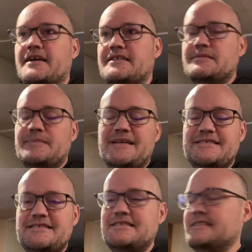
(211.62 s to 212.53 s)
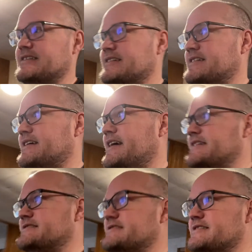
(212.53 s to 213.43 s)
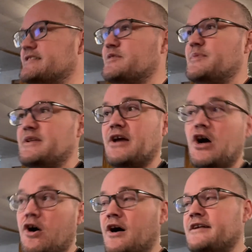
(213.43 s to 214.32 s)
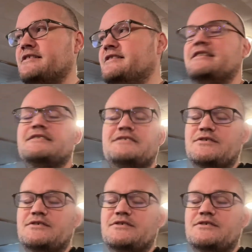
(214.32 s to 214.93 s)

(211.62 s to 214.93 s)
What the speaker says: And as amazing as it could be, like, oh, I did this.